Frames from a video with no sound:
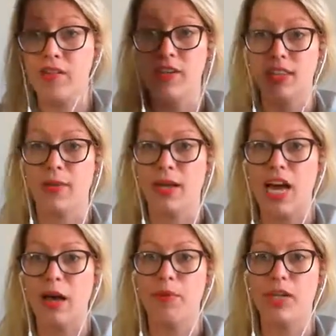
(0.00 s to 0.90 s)
investing my
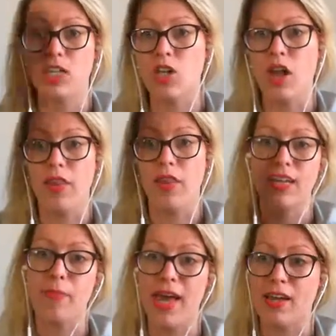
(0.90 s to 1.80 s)
time? Here's all things
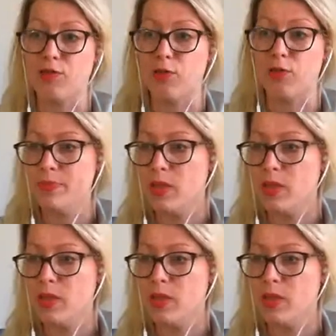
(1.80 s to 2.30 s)
I'm paying for.